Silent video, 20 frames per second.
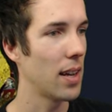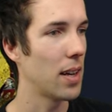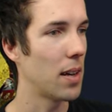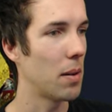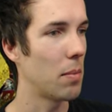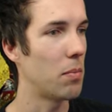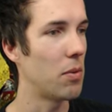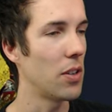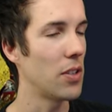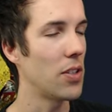
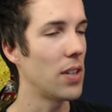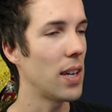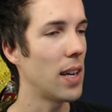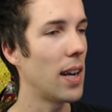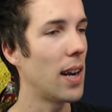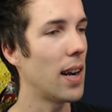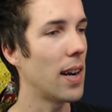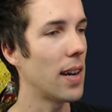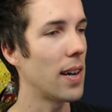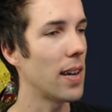Britain and
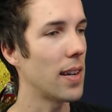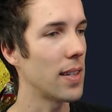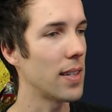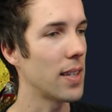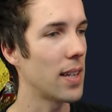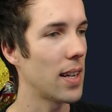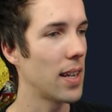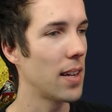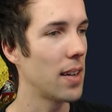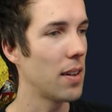
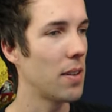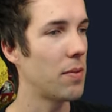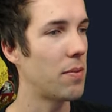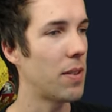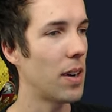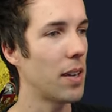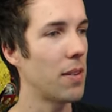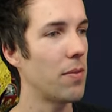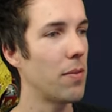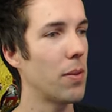Ireland,
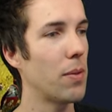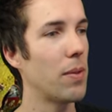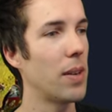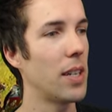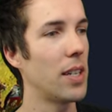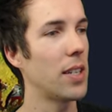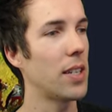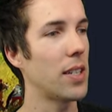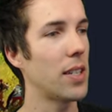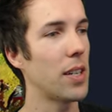fight for
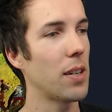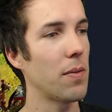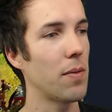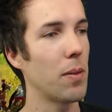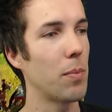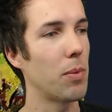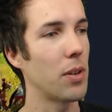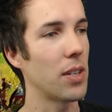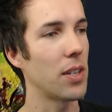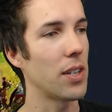regency of the
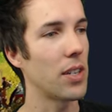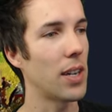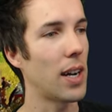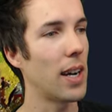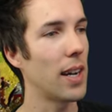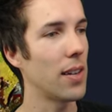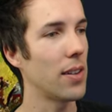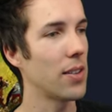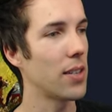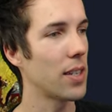British
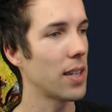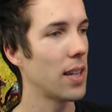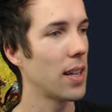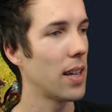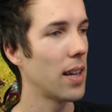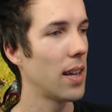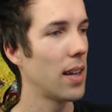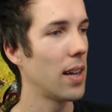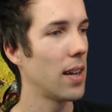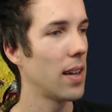Isles.
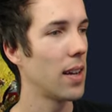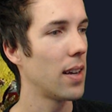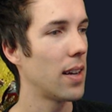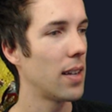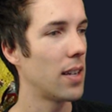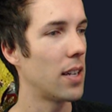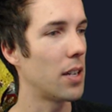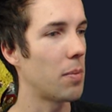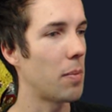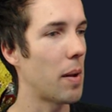
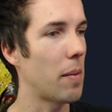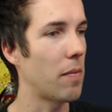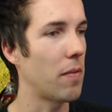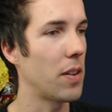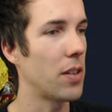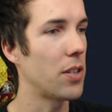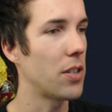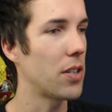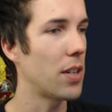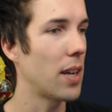This map
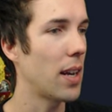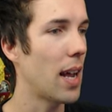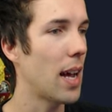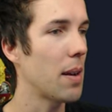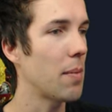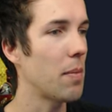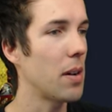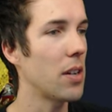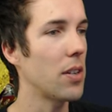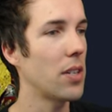features a
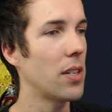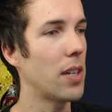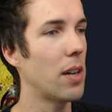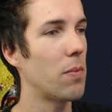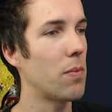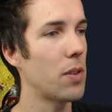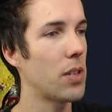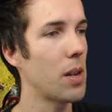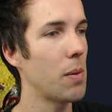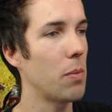landmass that
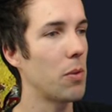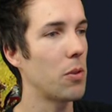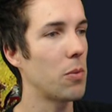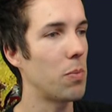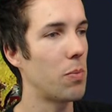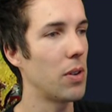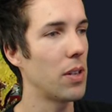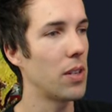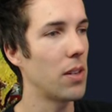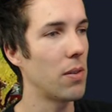resembles
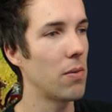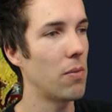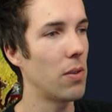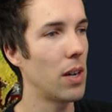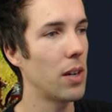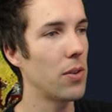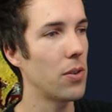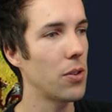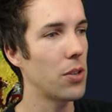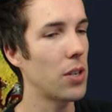Britain,
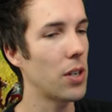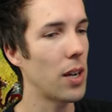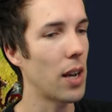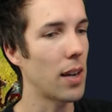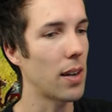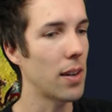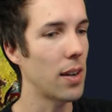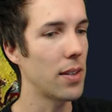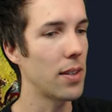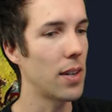Wales,
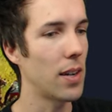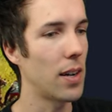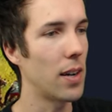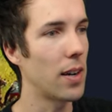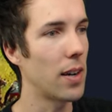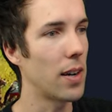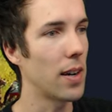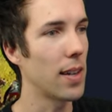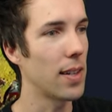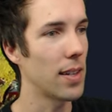Scotland and
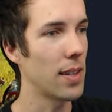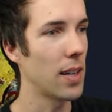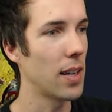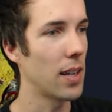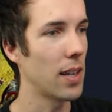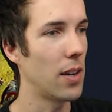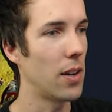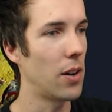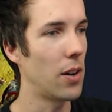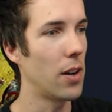Ireland.
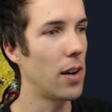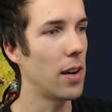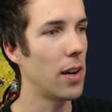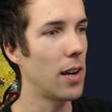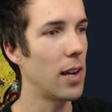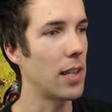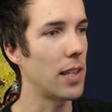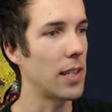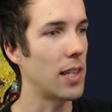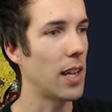
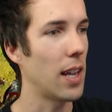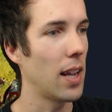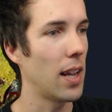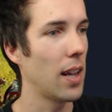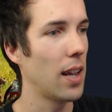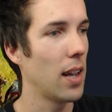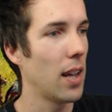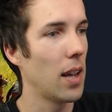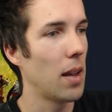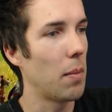Ireland!
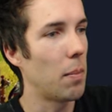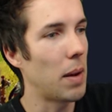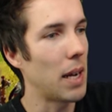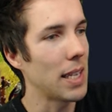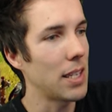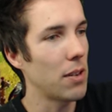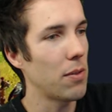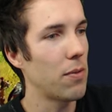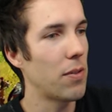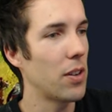
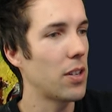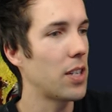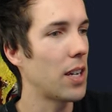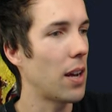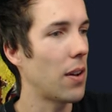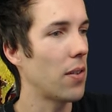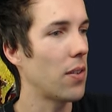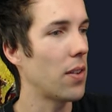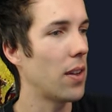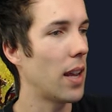Battle for
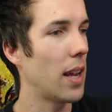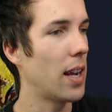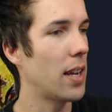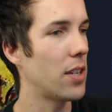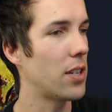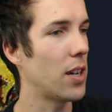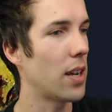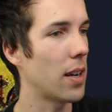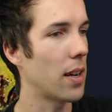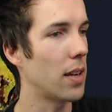South
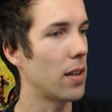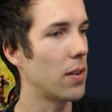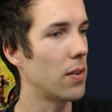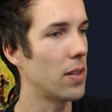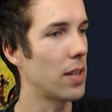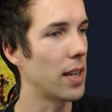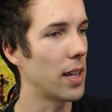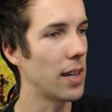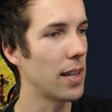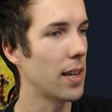Asia on
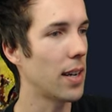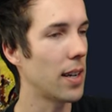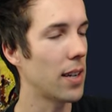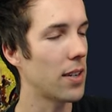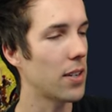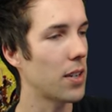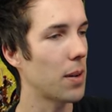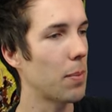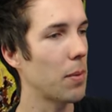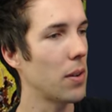the Indian
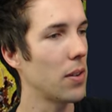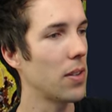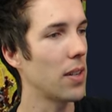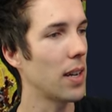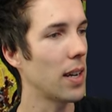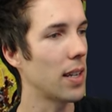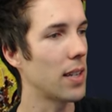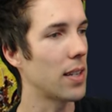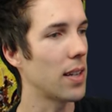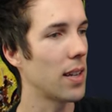
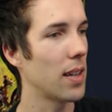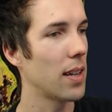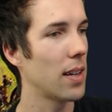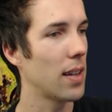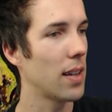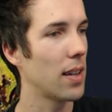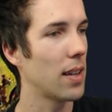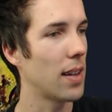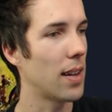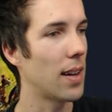subcontinent.
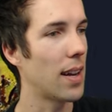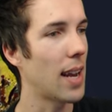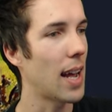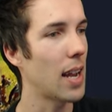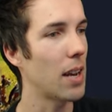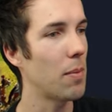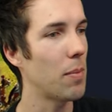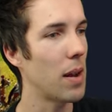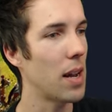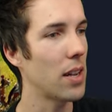A
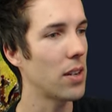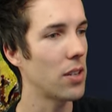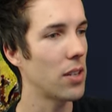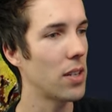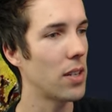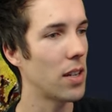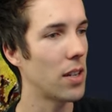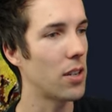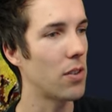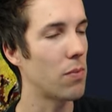landmass
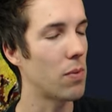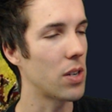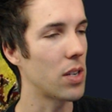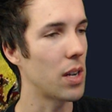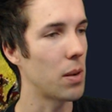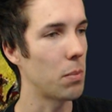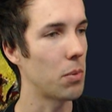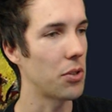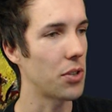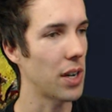that
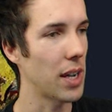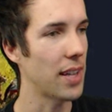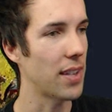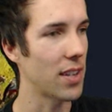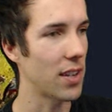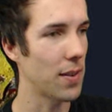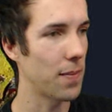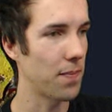resembles it.